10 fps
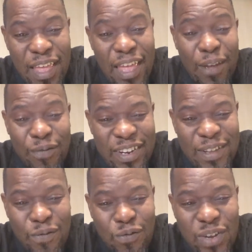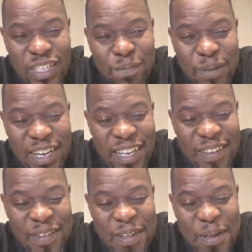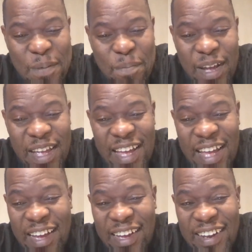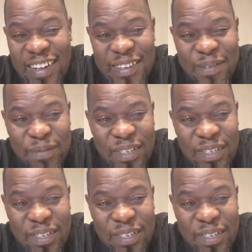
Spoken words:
heavily influenced by Ackland.